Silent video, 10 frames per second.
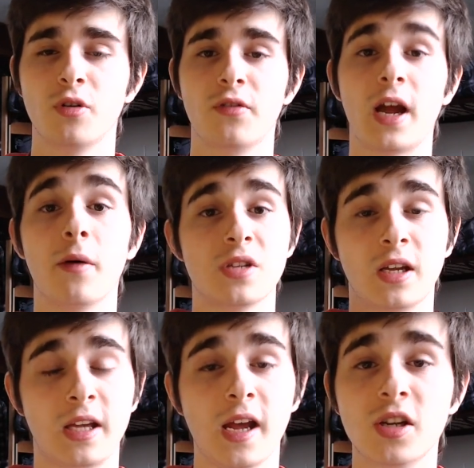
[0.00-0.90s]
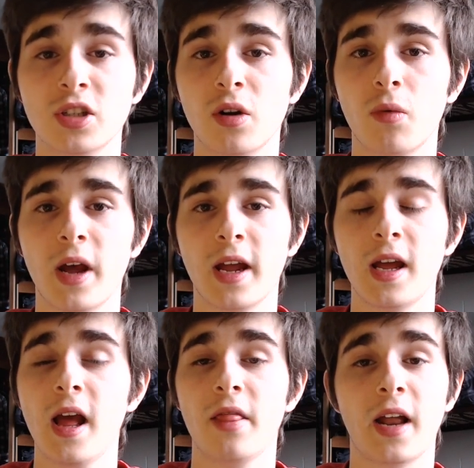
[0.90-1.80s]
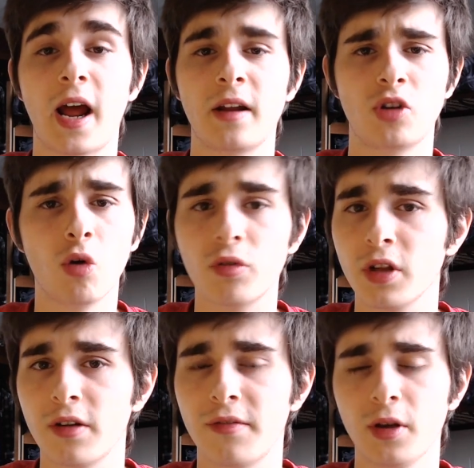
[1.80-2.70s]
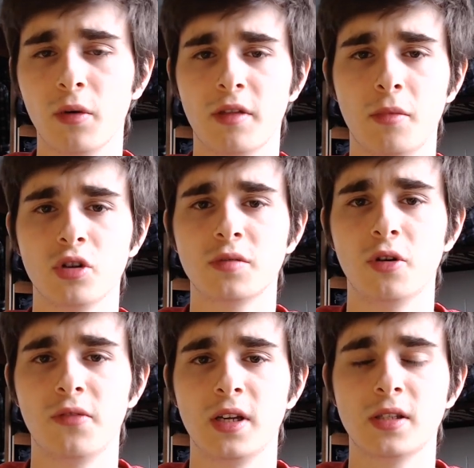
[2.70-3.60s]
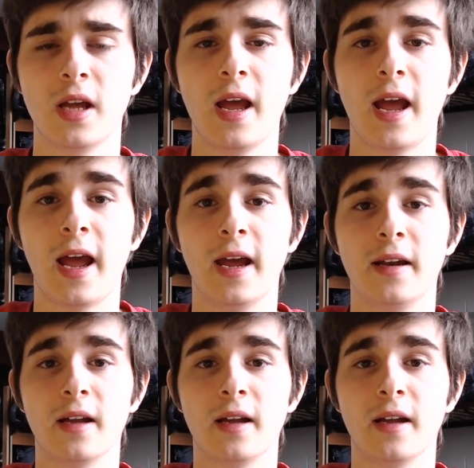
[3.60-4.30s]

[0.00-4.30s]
I was engaged in a way that I don't really feel with most movies, and